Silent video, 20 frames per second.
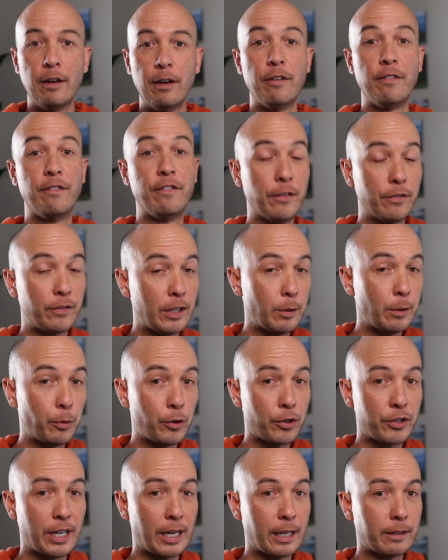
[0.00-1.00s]

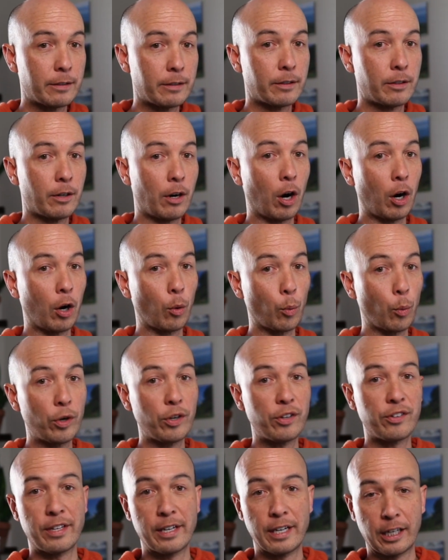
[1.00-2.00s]
15% are
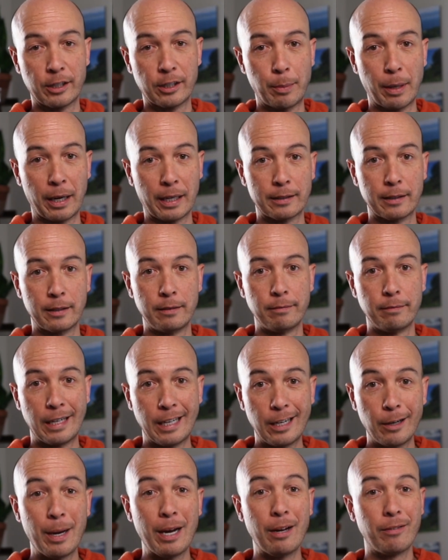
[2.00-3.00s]
worse than expected, and
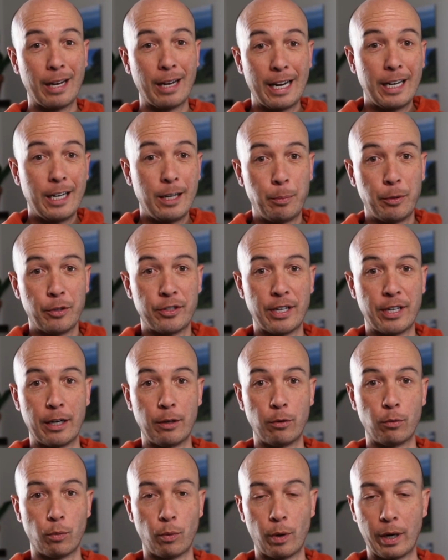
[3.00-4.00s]
about 80%
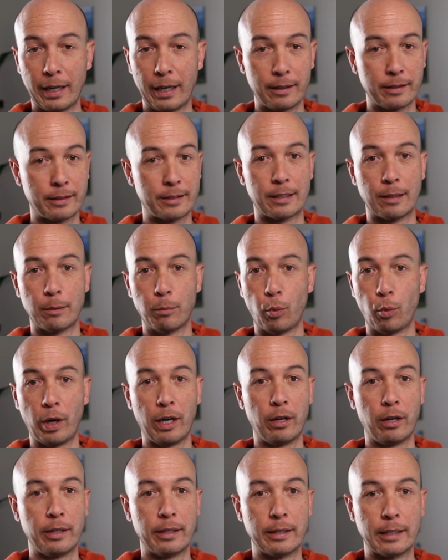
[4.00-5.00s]
rank
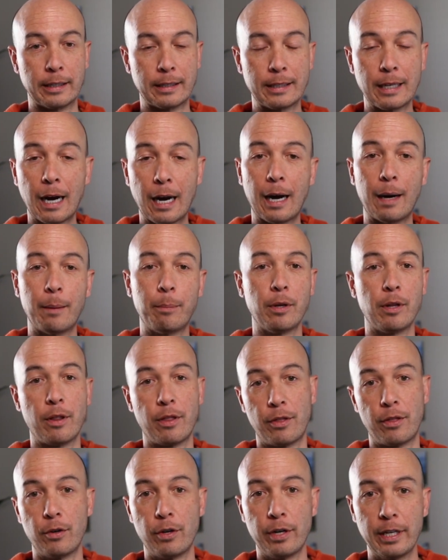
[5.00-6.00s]
somewhere in the top
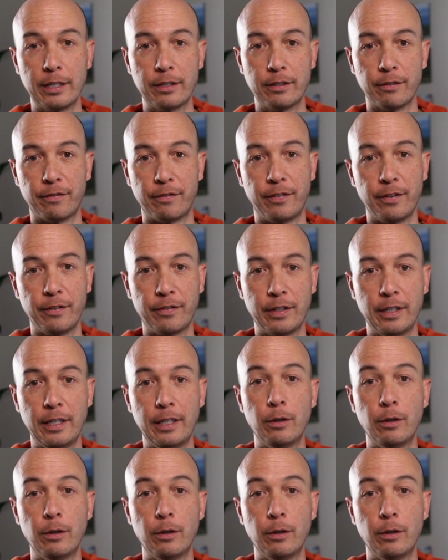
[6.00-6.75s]
30 to 50